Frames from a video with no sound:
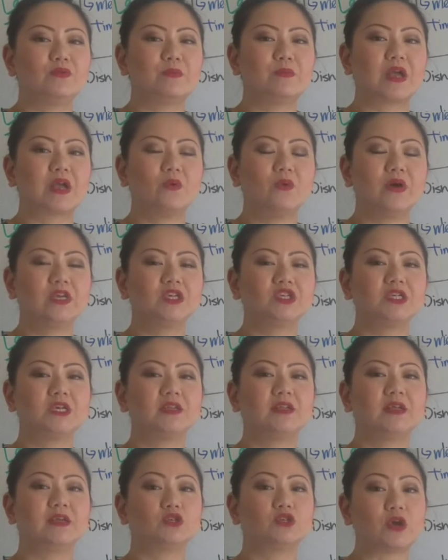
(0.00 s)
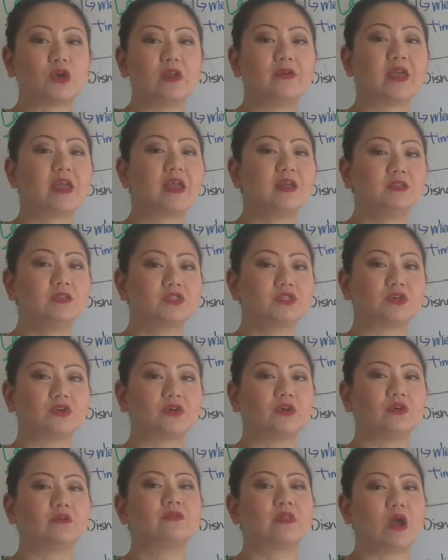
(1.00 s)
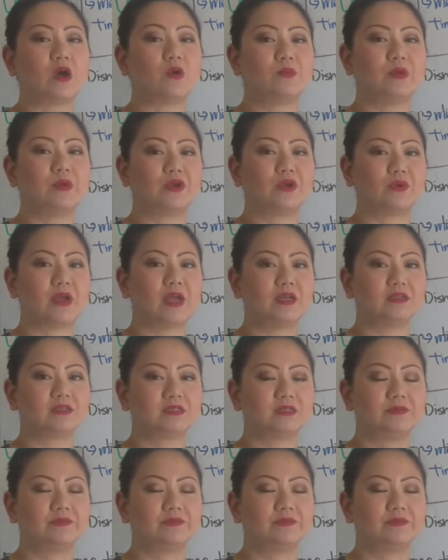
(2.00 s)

my question and try to answer, that would be great.